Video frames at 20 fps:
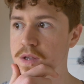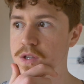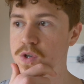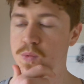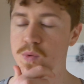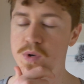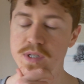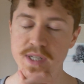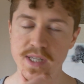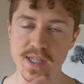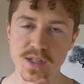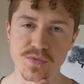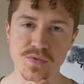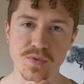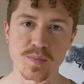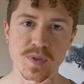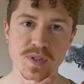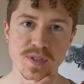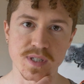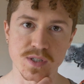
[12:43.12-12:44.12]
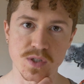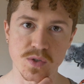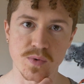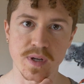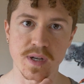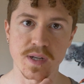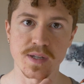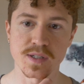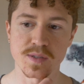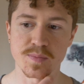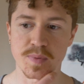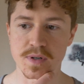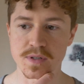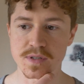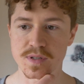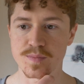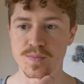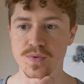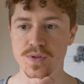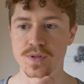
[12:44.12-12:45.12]
You want to heal from this as quickly as
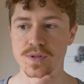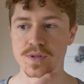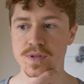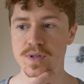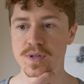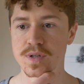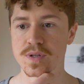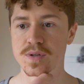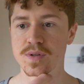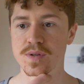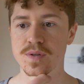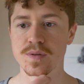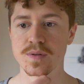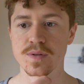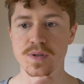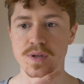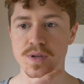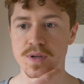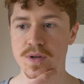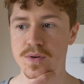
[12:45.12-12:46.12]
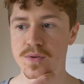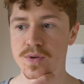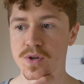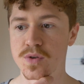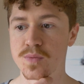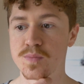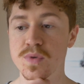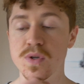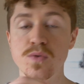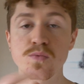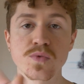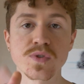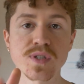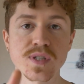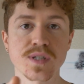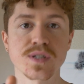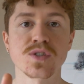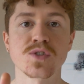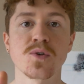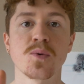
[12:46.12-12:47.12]
possible. You know, your immune
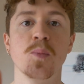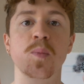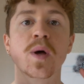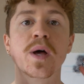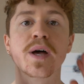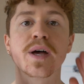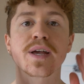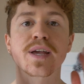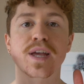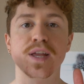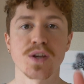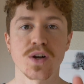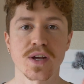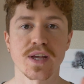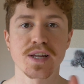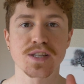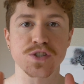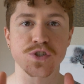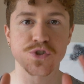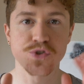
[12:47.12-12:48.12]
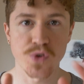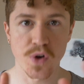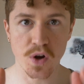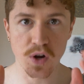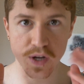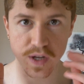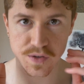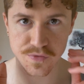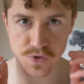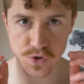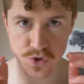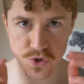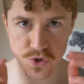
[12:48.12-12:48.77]
system cannot get strong if you're